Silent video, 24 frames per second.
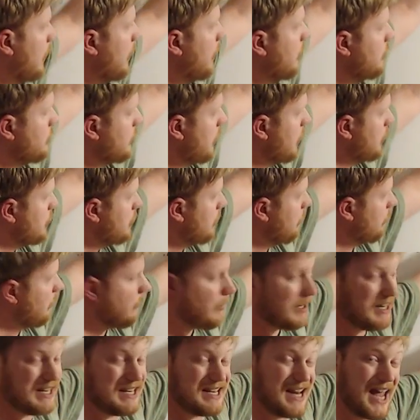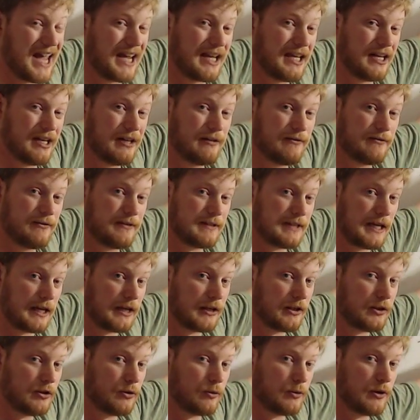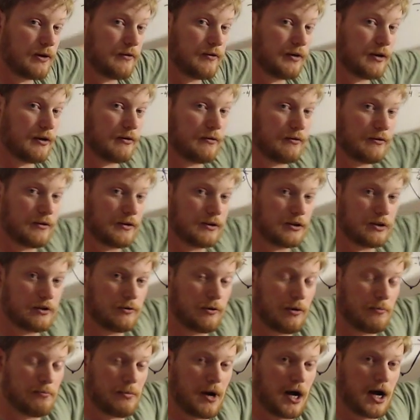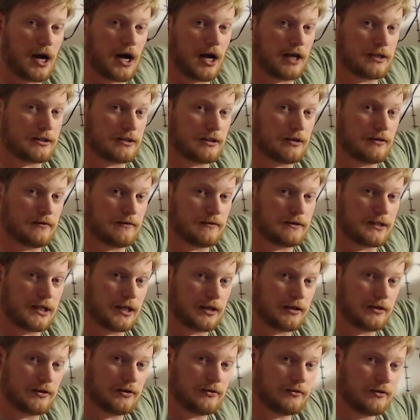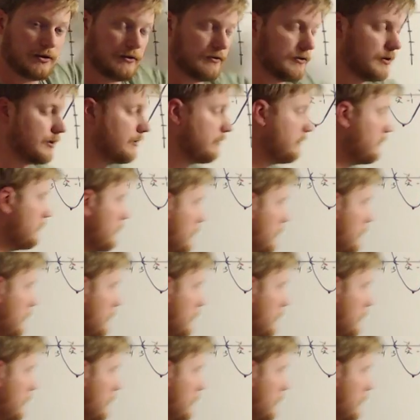changing from a negative second derivative to a positive second derivative.